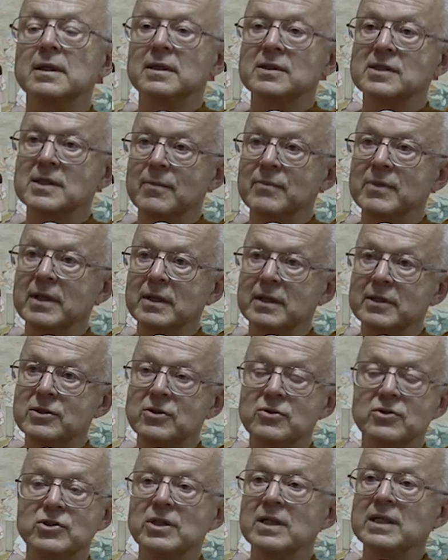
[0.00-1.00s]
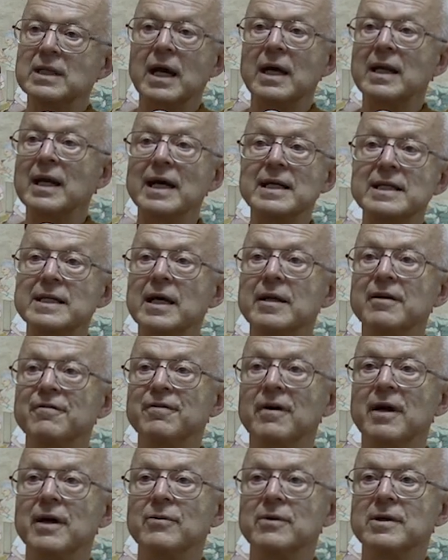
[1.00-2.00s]
something that you should not
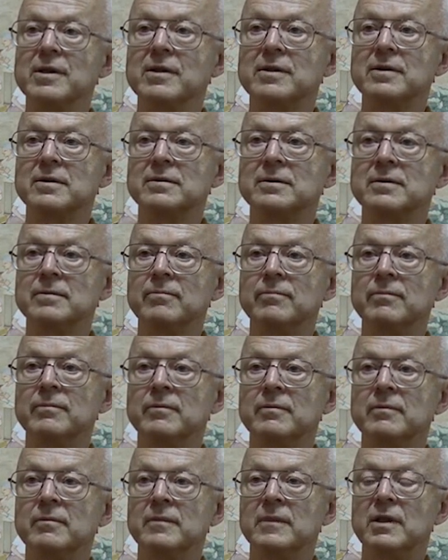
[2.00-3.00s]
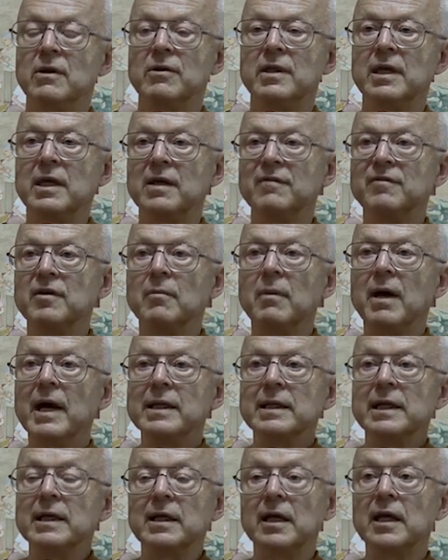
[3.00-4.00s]
identify with. You think of your
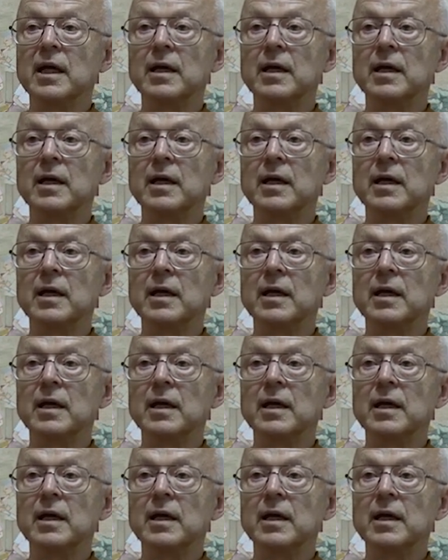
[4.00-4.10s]
mind like a